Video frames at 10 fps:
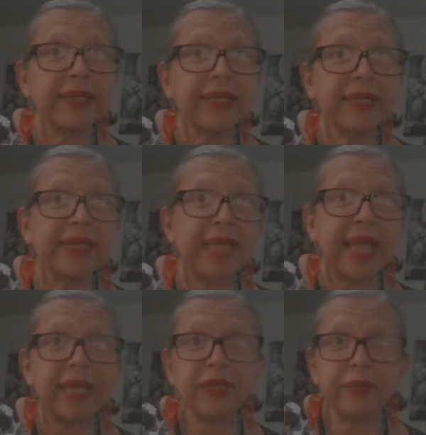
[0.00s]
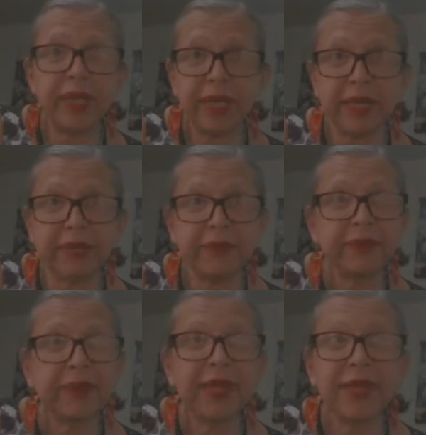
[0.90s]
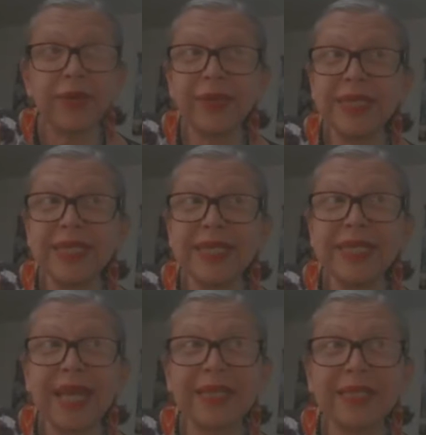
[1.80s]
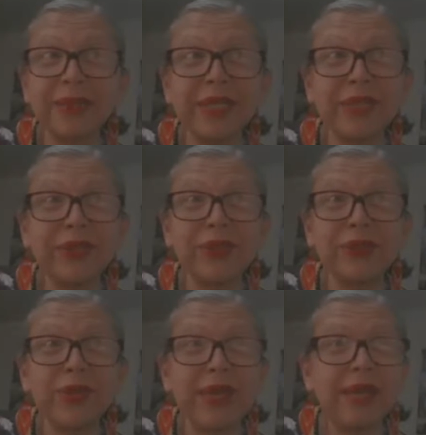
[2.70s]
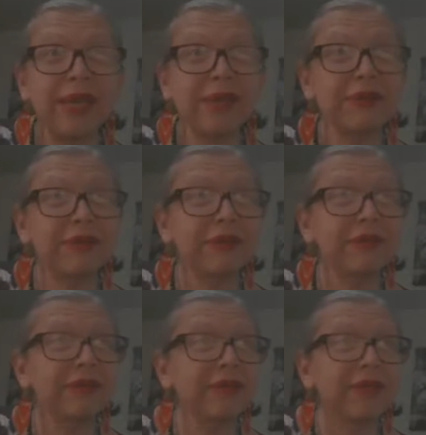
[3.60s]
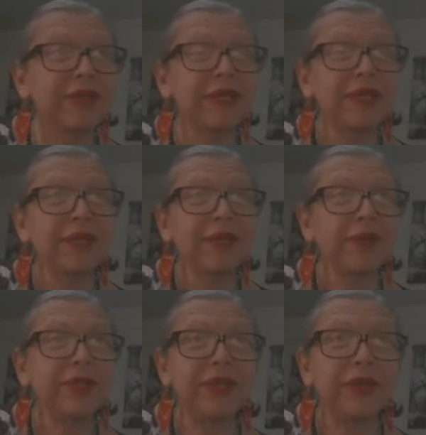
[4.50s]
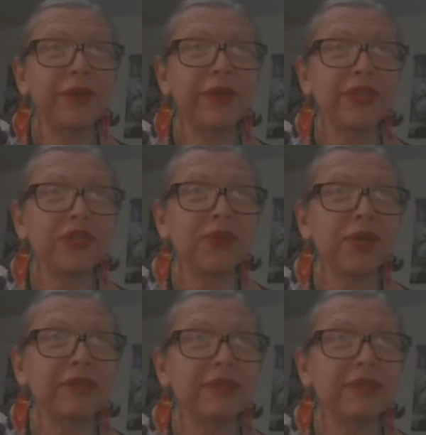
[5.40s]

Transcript: Saint-Domingue, which is a tactic we can use right now with the orange one.